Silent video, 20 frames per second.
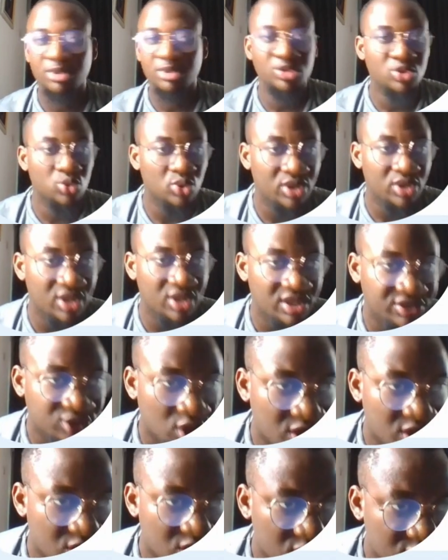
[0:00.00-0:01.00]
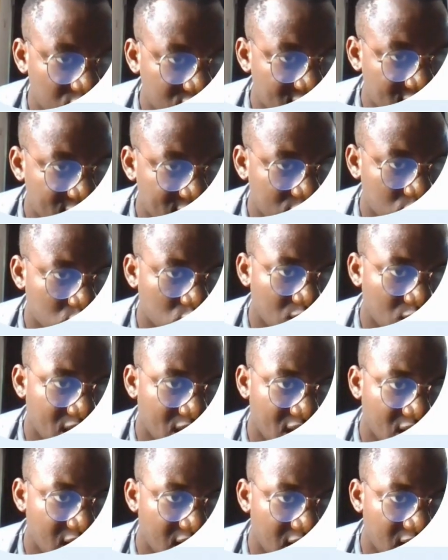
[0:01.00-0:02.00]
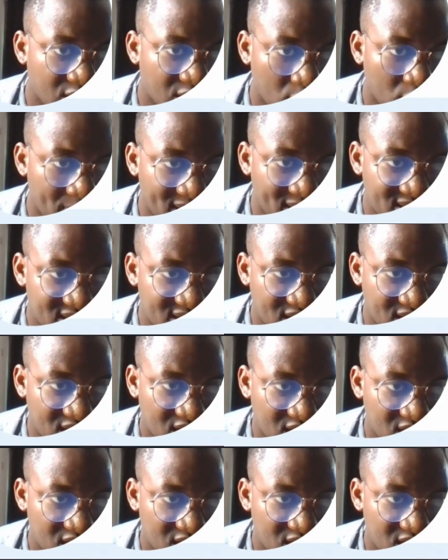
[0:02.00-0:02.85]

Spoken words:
to install the code. It will take you to automatic